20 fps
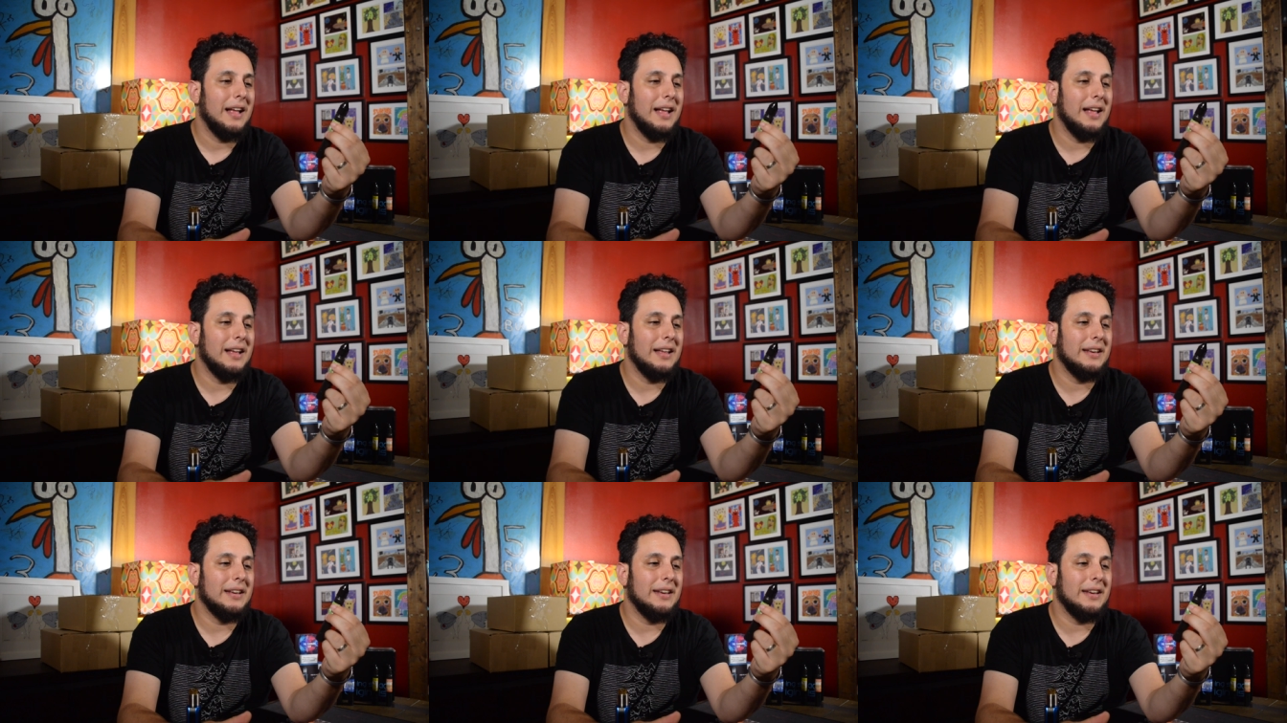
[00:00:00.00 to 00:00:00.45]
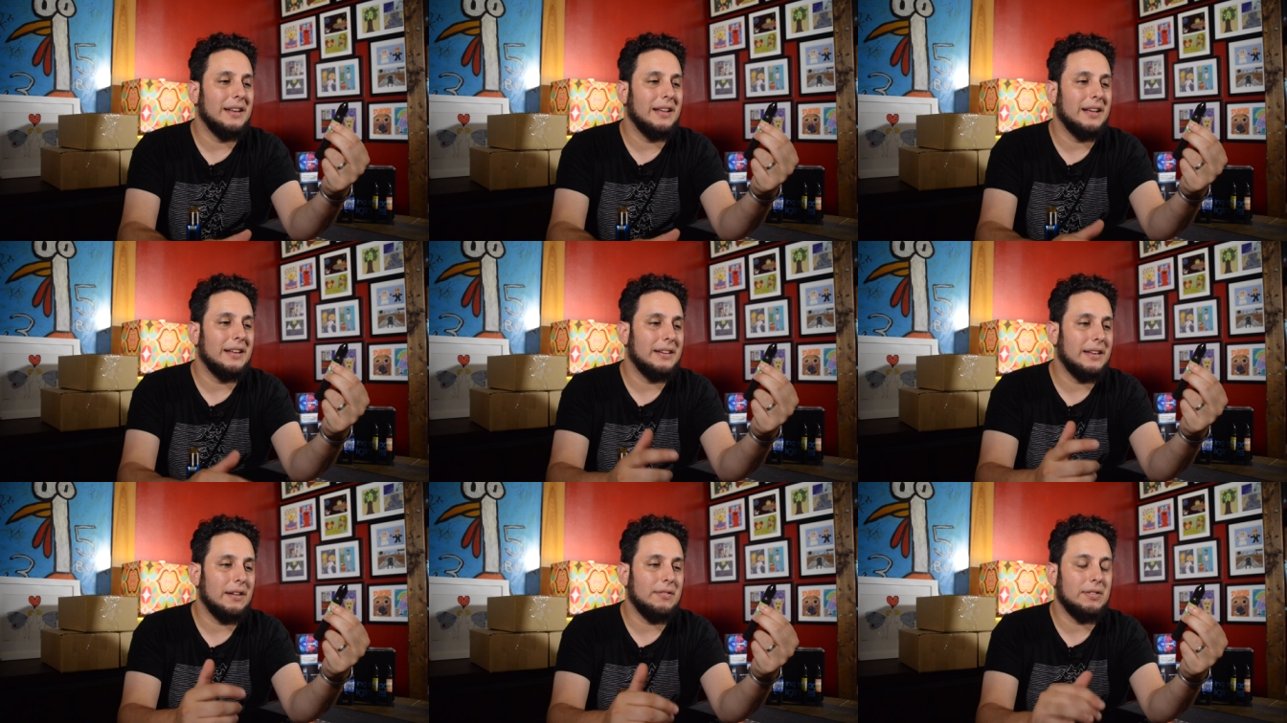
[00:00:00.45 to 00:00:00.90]
And
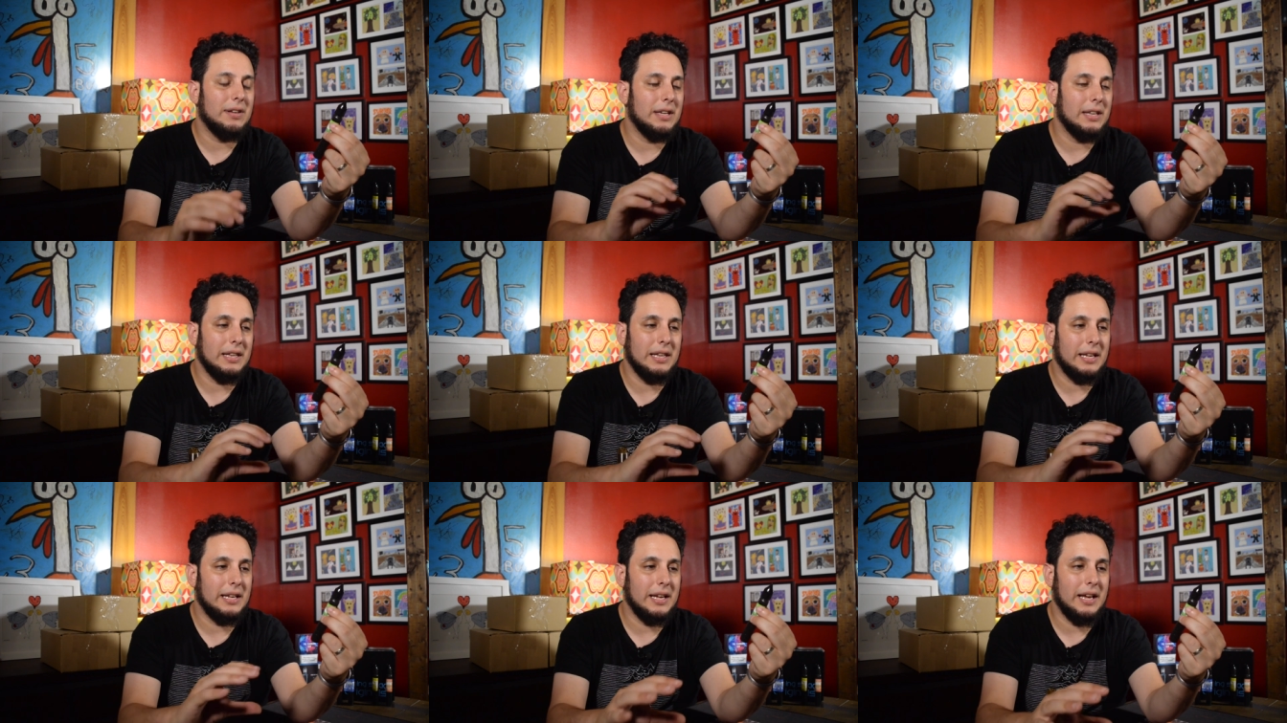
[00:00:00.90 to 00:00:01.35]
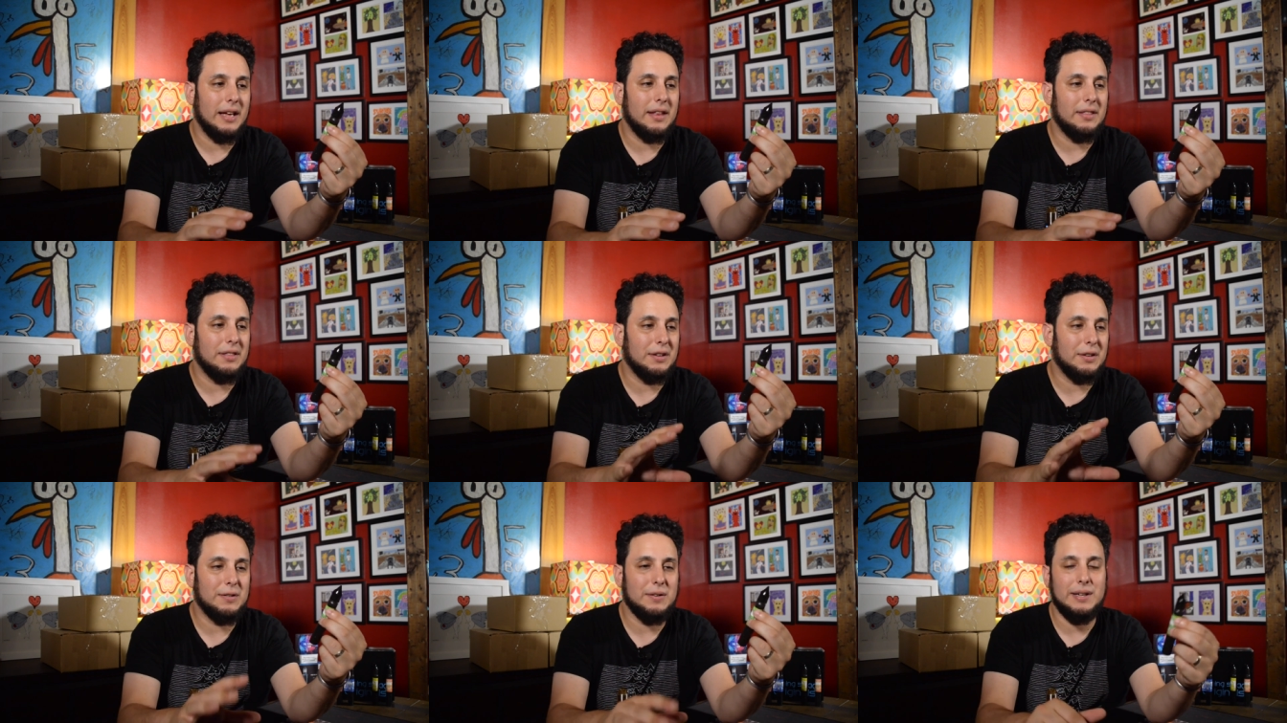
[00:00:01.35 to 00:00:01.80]
I definitely
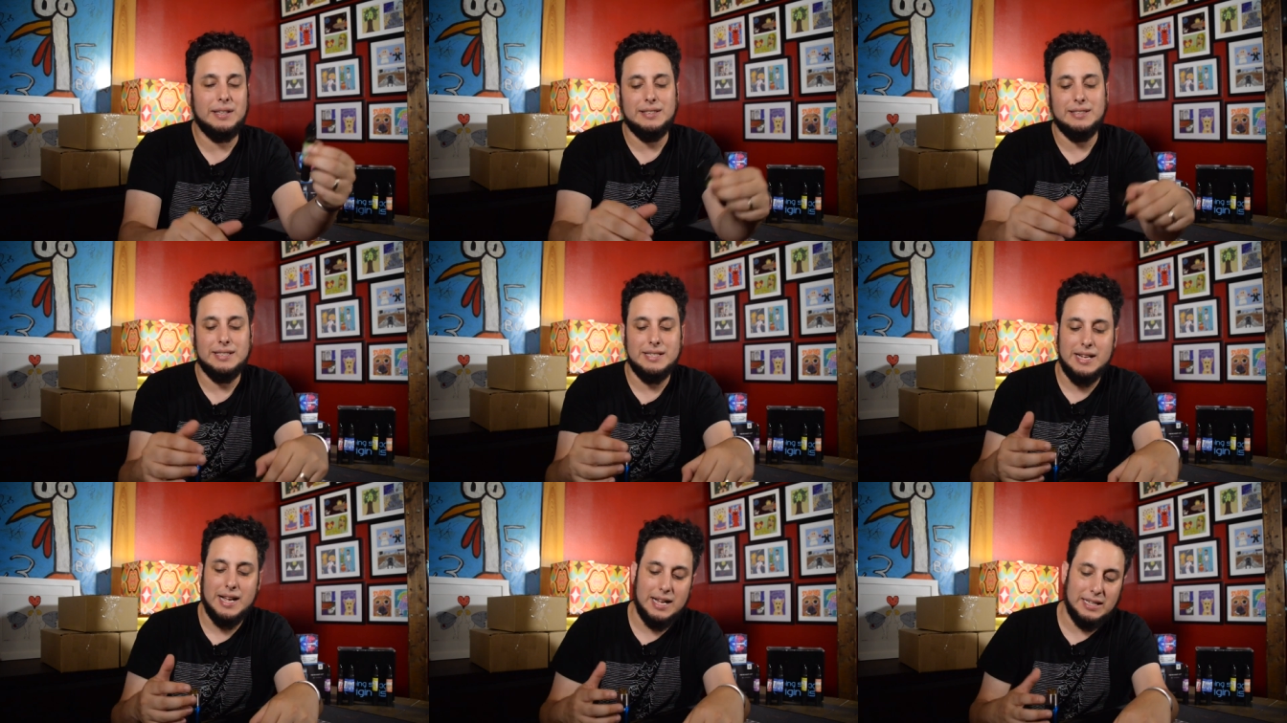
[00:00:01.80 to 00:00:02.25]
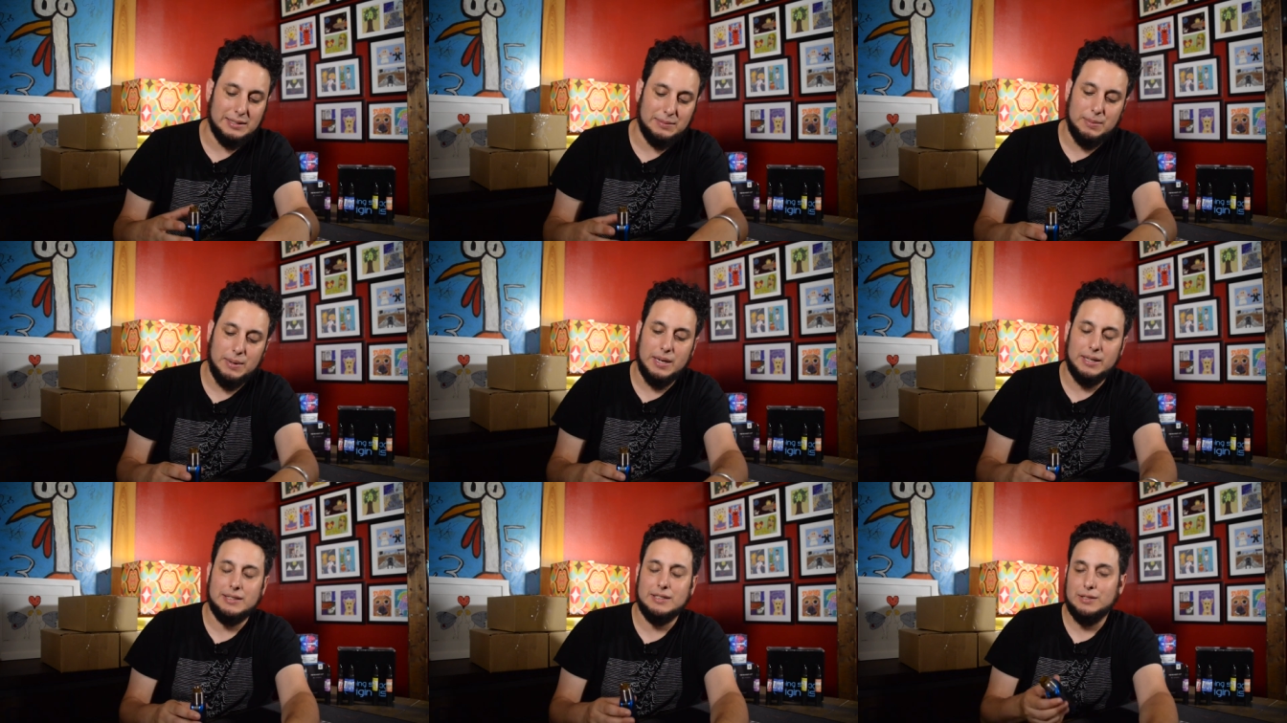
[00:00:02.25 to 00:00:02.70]
get the green tea
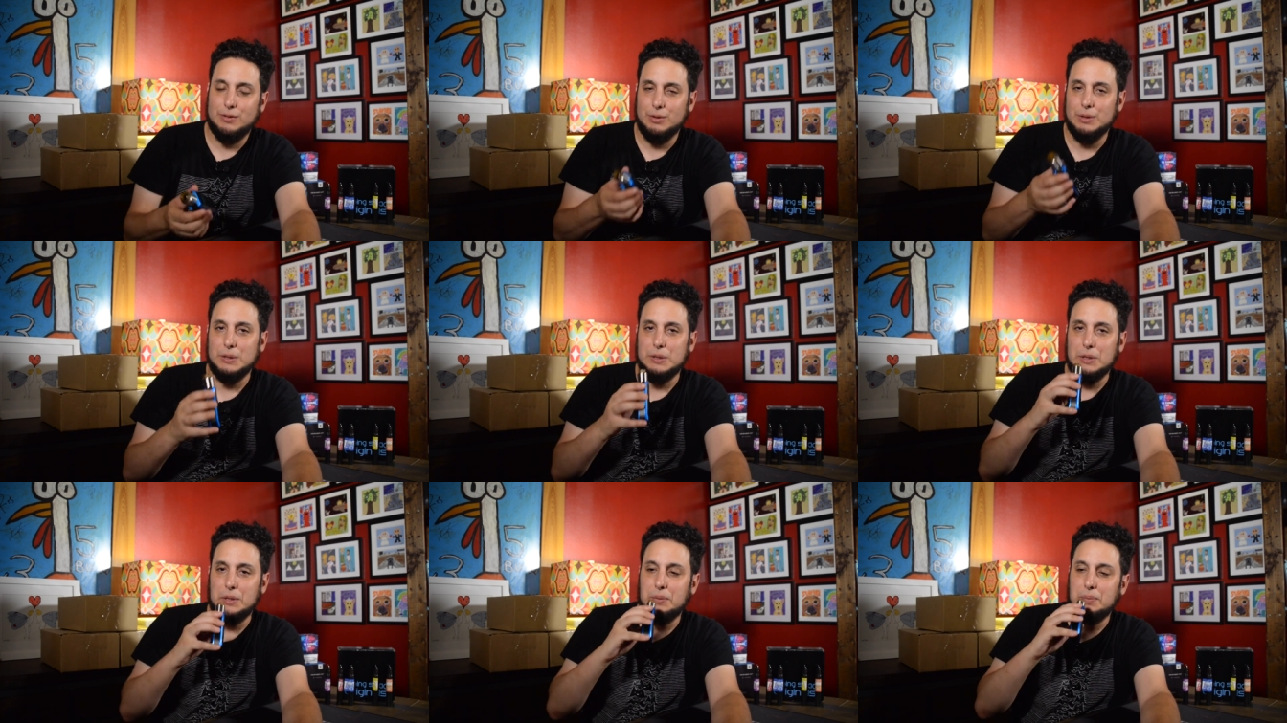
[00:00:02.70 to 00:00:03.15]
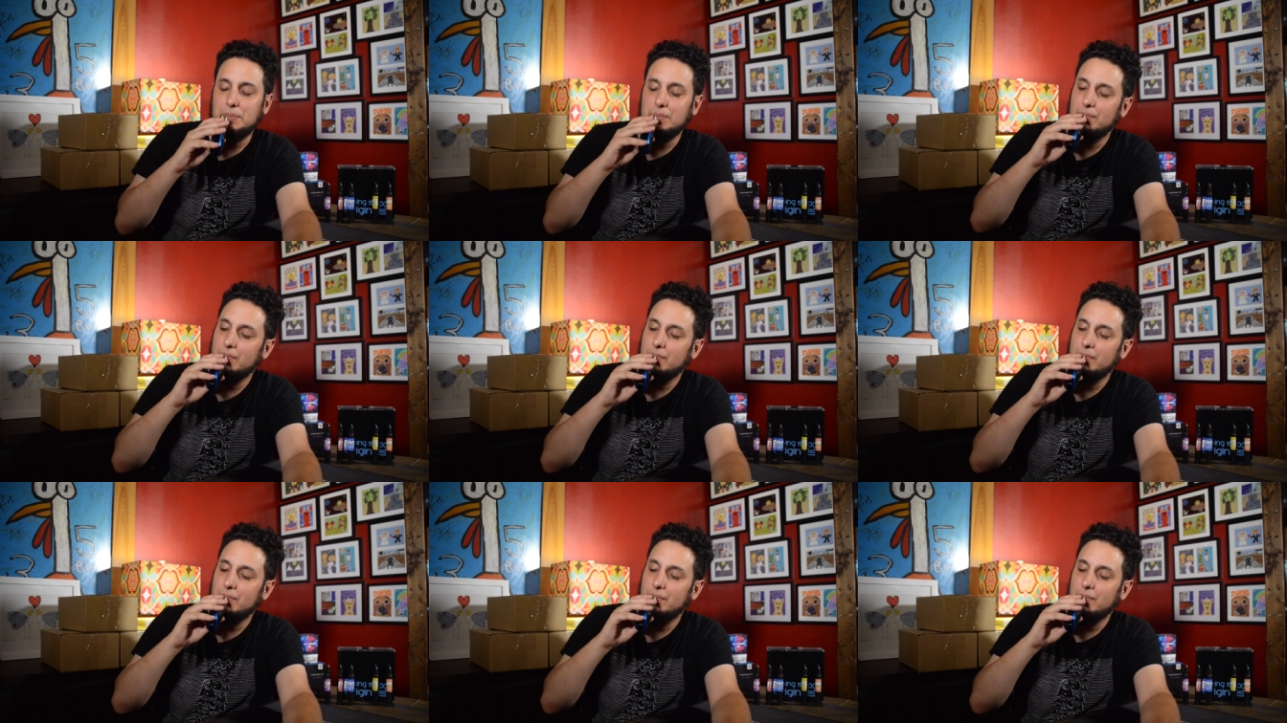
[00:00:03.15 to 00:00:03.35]
aspect. It's really good.